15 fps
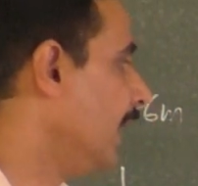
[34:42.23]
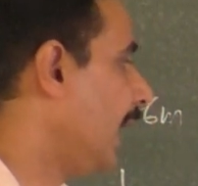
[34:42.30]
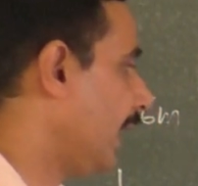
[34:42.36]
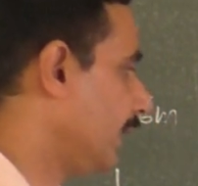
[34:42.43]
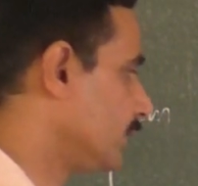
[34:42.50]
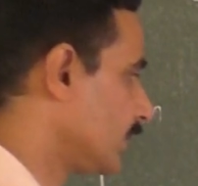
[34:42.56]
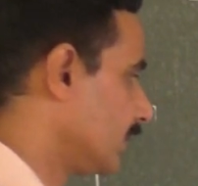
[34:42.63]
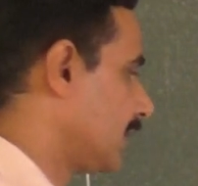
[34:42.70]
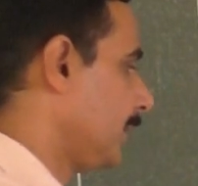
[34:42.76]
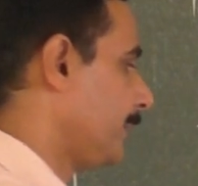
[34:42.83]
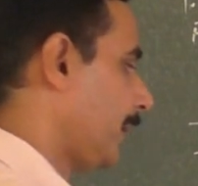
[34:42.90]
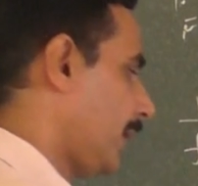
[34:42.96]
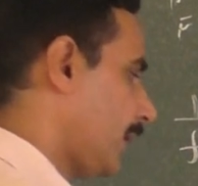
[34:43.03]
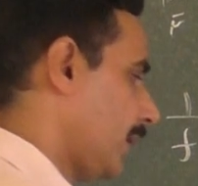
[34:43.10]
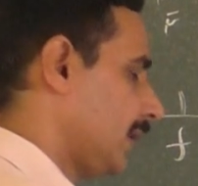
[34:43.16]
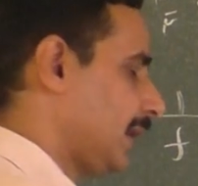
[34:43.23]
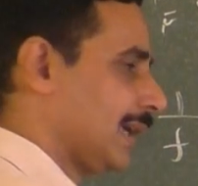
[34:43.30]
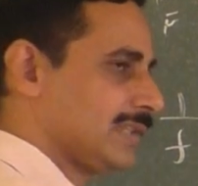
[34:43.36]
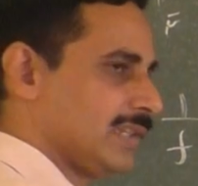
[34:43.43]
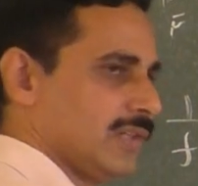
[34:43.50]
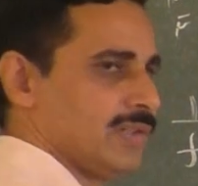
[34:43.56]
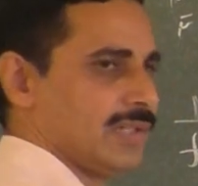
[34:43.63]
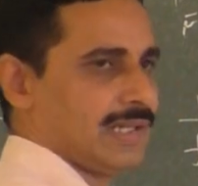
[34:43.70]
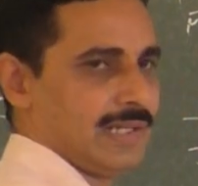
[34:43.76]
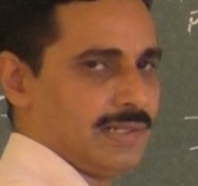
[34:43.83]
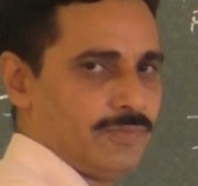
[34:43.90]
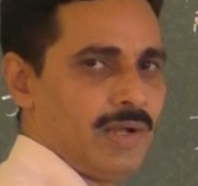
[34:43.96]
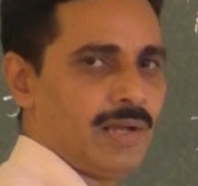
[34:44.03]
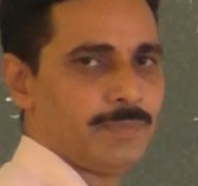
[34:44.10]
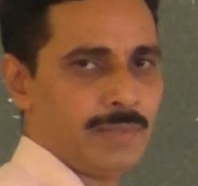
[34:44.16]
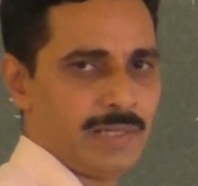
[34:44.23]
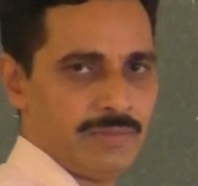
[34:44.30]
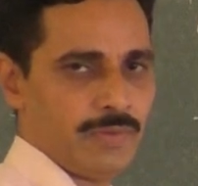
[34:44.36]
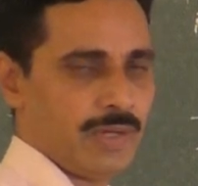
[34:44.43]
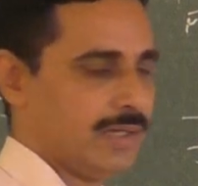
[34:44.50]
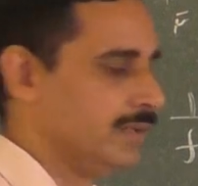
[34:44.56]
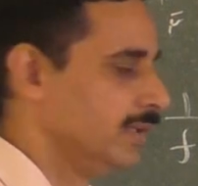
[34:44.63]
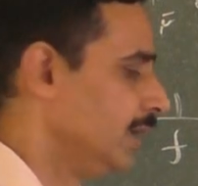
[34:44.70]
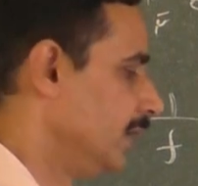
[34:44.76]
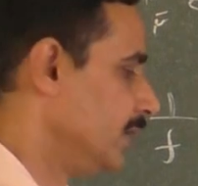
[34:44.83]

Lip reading: and you should keep on executing it one by one.